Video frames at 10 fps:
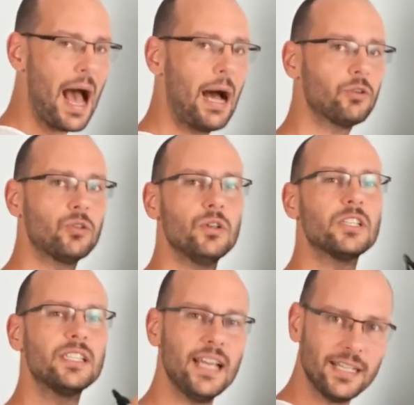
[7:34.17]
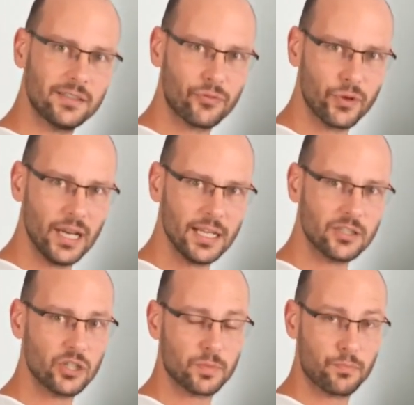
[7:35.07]
how to assess
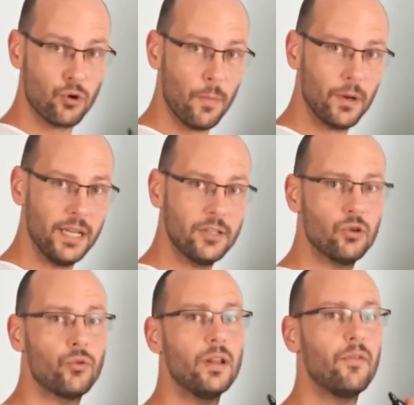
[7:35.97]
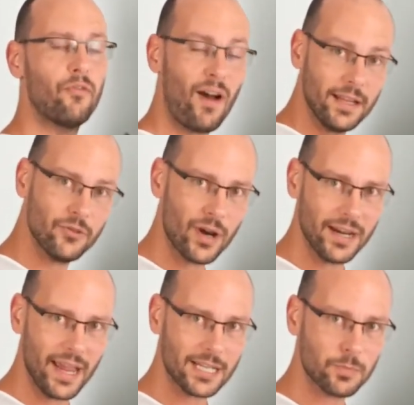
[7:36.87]
freelancers properly to really find the
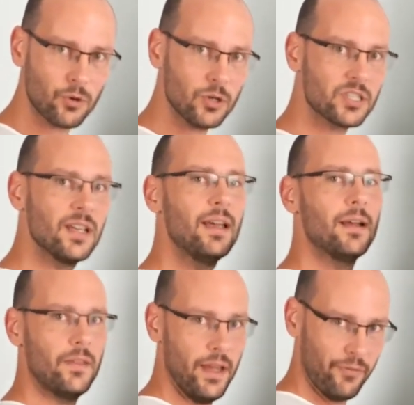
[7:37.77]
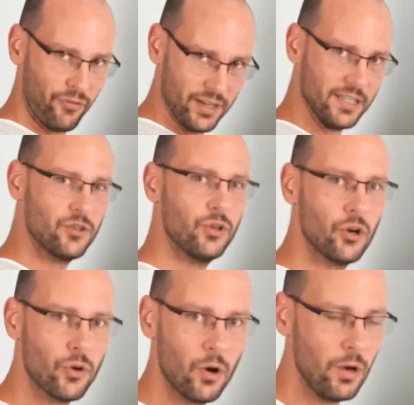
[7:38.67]
right experts that fit into
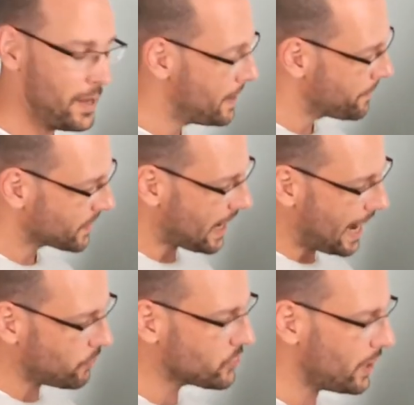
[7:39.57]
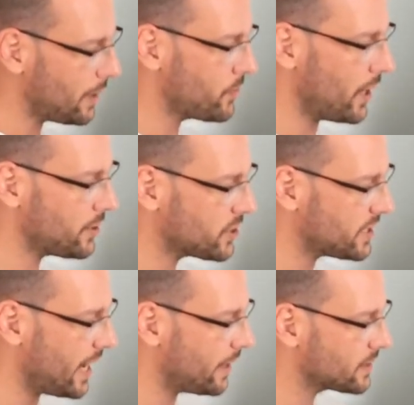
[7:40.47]
your role. I want to help you
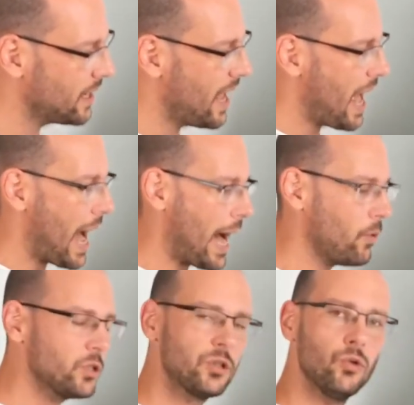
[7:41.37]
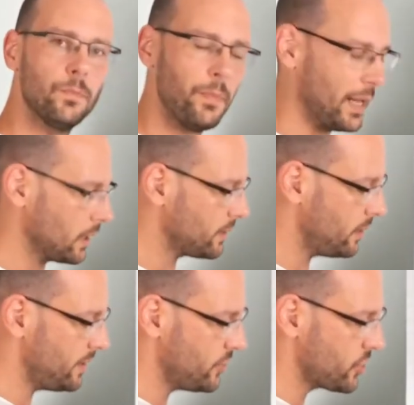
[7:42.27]
understand how to build
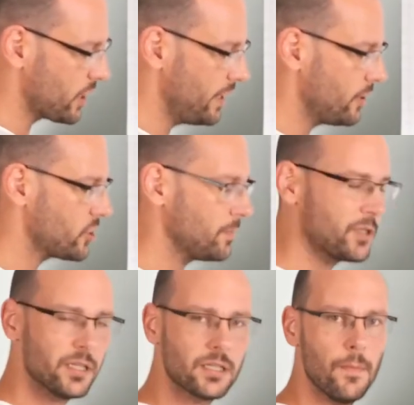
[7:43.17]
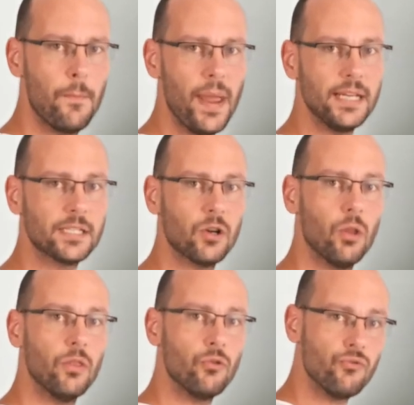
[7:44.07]
a digital leadership system based
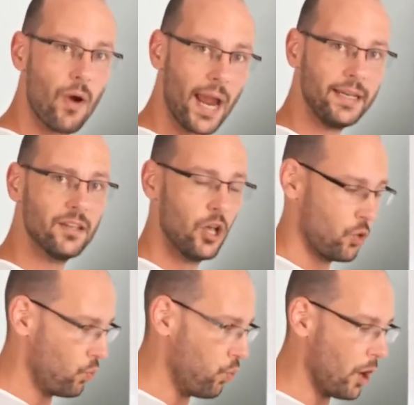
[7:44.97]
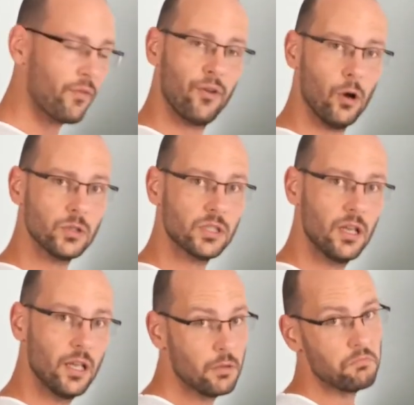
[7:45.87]
on the right
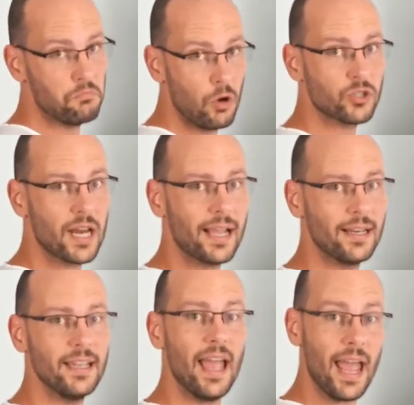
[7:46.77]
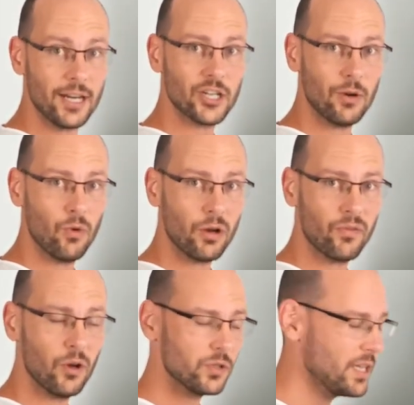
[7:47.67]
workflows, most likely agile
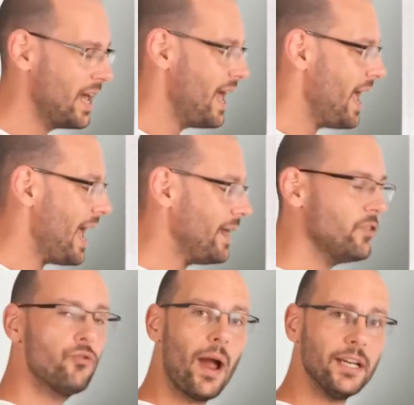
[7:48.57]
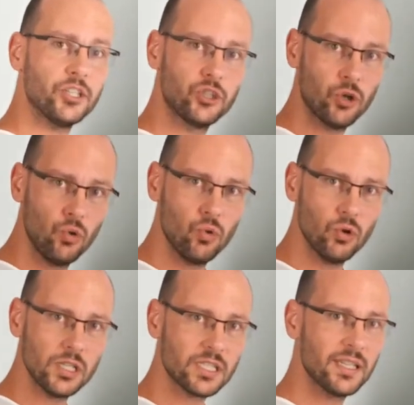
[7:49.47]
workflows, and the right
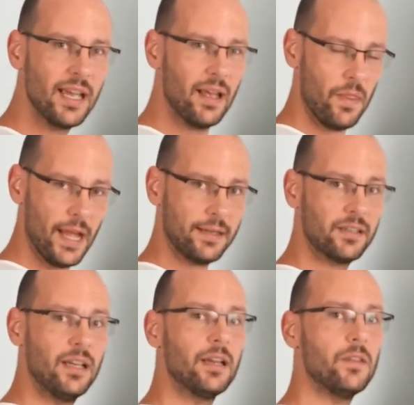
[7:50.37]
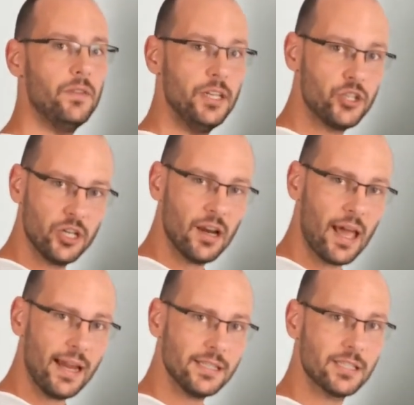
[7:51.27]
tools that
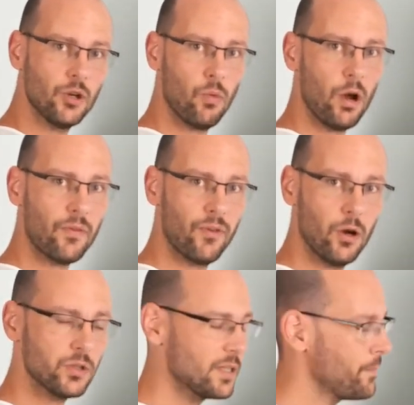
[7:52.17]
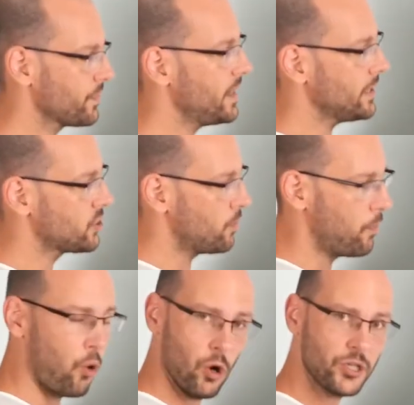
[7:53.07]
digitalize your workflows, that
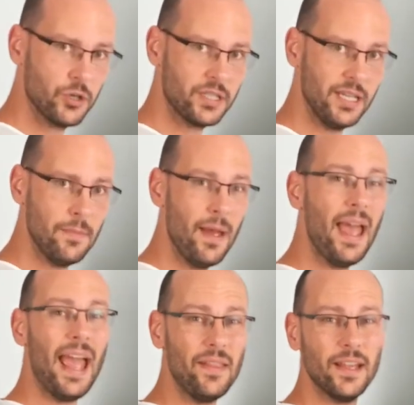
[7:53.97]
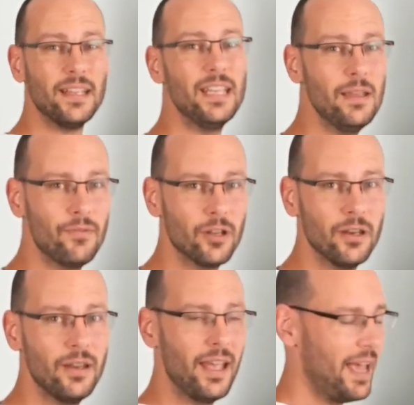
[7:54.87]
support your team, and that
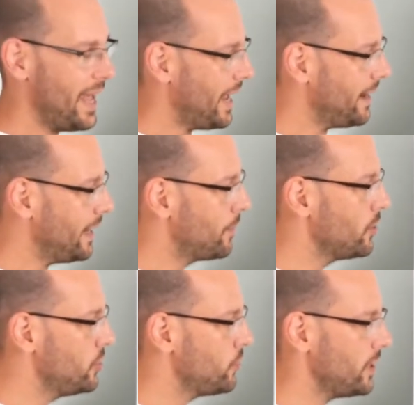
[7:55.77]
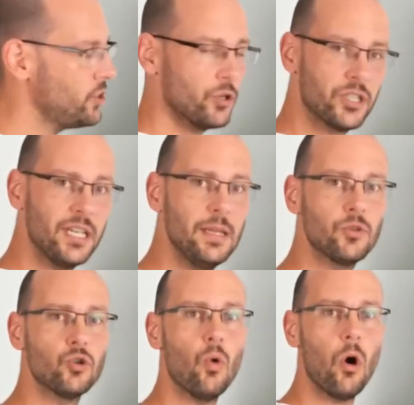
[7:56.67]
even enable you and your
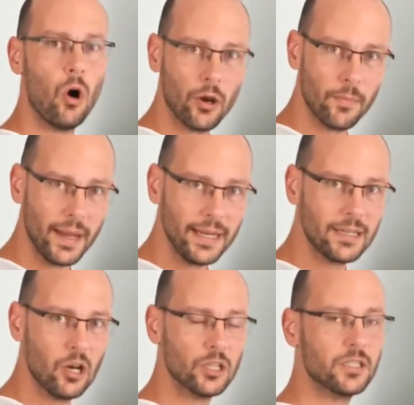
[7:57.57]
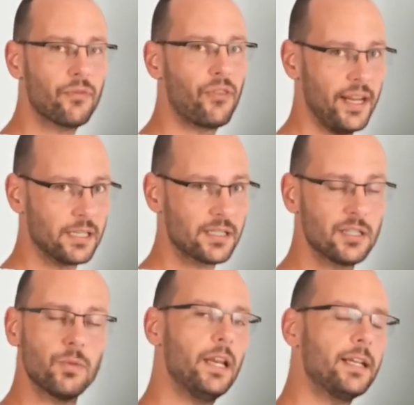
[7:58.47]
team to automate lots of things.
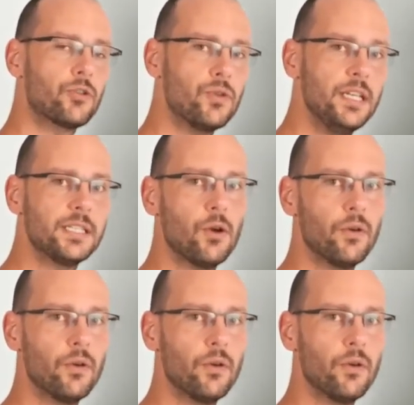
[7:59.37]
This will increase